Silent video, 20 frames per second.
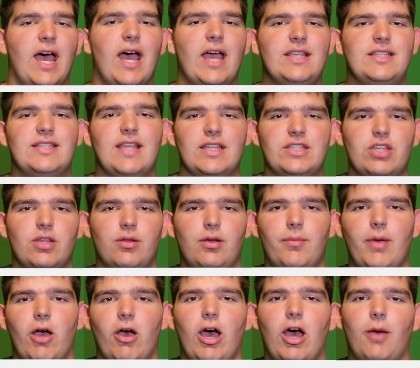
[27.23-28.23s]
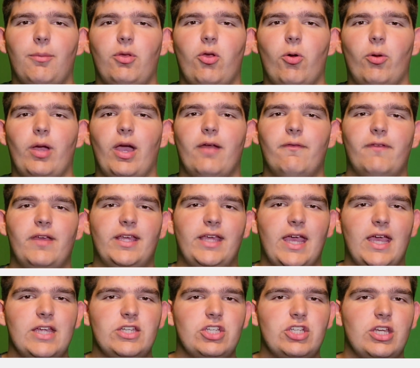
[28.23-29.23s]
I said something about how I'm going on
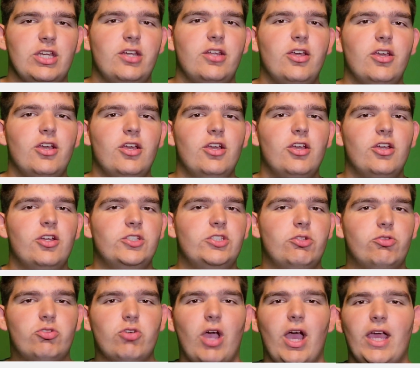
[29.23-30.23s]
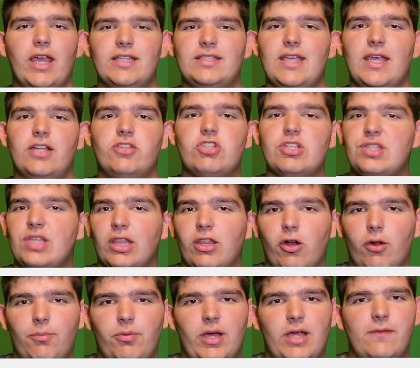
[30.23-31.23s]
vacation to try and take just a
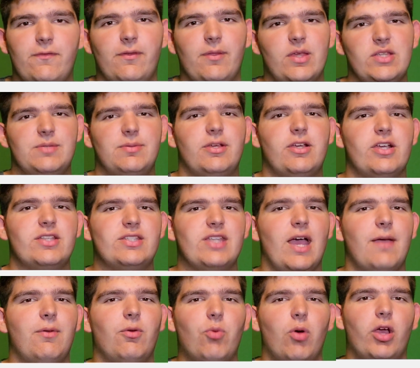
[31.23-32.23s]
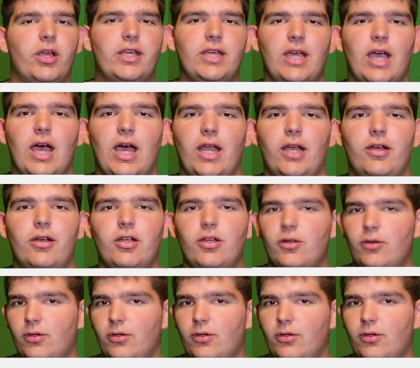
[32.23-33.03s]
little break from this because I've been working on